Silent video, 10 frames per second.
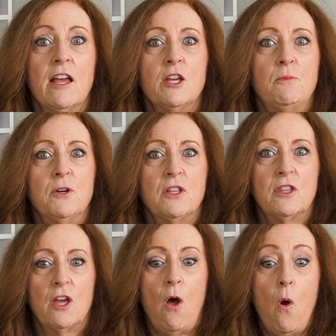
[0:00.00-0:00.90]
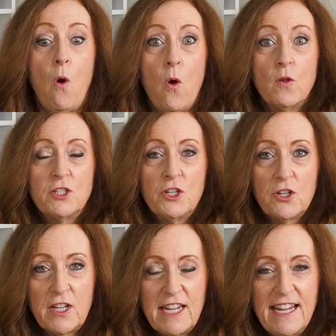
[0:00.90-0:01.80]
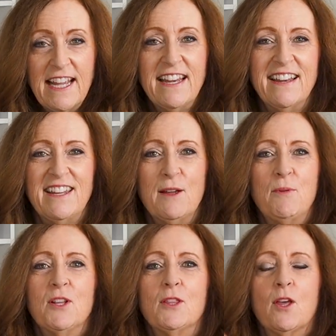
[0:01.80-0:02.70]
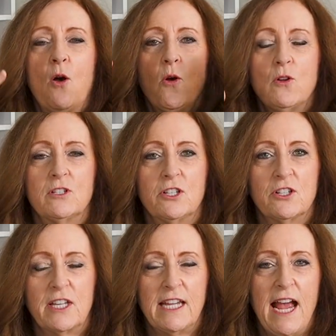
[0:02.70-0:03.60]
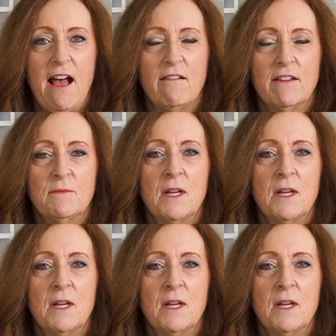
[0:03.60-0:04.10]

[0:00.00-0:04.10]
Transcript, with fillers: You put the whole turkey in, you put the whole turkey out,